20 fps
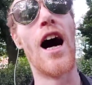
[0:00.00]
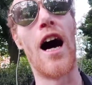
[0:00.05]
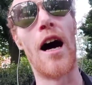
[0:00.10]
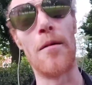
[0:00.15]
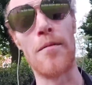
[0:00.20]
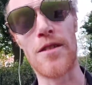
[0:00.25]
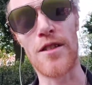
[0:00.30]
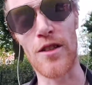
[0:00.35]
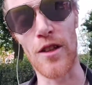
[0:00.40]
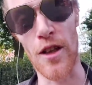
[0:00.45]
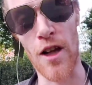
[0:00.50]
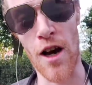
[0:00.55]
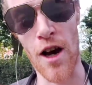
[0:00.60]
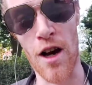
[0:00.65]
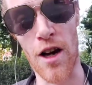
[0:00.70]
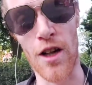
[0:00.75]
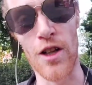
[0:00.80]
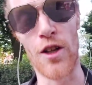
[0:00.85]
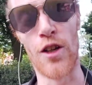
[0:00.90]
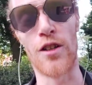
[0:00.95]
I'm still
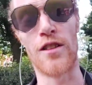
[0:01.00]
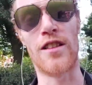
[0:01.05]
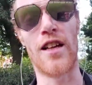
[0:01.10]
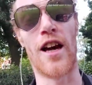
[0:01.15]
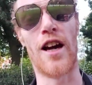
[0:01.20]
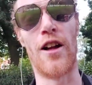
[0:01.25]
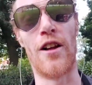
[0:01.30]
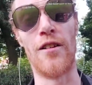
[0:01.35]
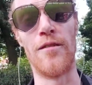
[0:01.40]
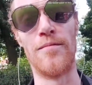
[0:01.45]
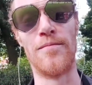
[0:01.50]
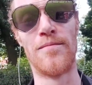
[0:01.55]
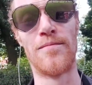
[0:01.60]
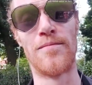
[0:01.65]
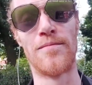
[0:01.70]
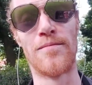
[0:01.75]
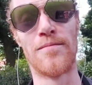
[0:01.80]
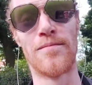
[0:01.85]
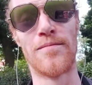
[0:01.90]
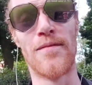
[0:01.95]
hot on your tail.
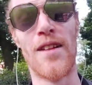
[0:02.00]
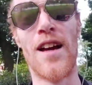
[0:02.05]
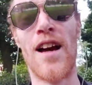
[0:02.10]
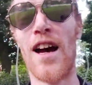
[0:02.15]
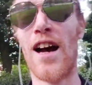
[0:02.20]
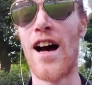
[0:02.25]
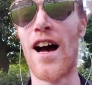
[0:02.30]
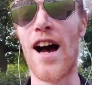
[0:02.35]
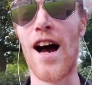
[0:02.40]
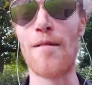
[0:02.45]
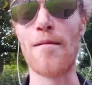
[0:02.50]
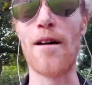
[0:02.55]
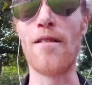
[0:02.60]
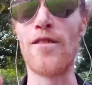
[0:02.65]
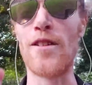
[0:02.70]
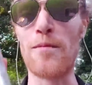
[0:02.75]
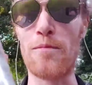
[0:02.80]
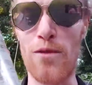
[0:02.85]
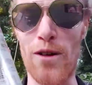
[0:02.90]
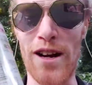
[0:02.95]
I'm
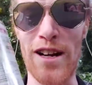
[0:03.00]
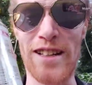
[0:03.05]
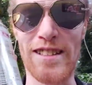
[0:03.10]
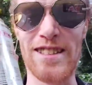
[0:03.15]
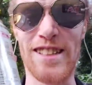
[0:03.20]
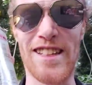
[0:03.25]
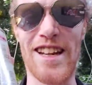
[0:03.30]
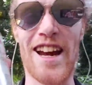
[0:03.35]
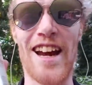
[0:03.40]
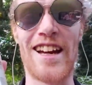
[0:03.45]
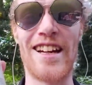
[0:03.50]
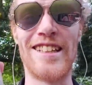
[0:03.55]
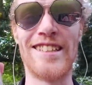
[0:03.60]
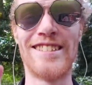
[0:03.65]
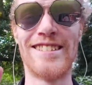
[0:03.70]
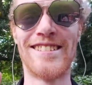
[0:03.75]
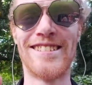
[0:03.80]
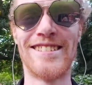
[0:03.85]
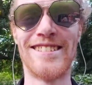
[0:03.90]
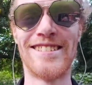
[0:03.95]
having a break today
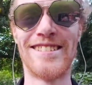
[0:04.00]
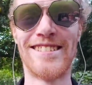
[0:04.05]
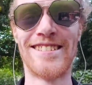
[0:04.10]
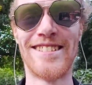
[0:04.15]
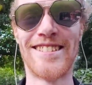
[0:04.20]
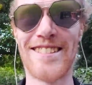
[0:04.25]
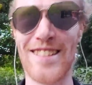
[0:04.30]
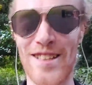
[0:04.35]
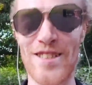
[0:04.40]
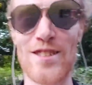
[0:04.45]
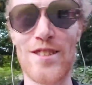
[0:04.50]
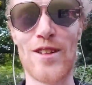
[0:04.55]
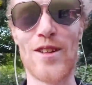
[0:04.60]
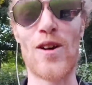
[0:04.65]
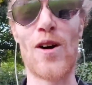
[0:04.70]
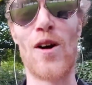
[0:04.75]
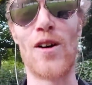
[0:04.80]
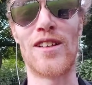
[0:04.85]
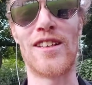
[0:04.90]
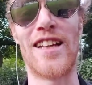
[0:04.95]
since the
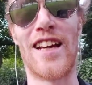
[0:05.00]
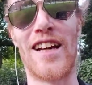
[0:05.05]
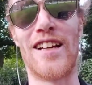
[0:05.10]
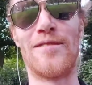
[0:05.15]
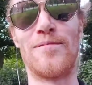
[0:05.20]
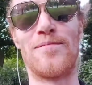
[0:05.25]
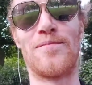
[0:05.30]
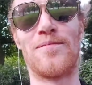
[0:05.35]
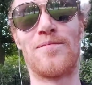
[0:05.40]
court date.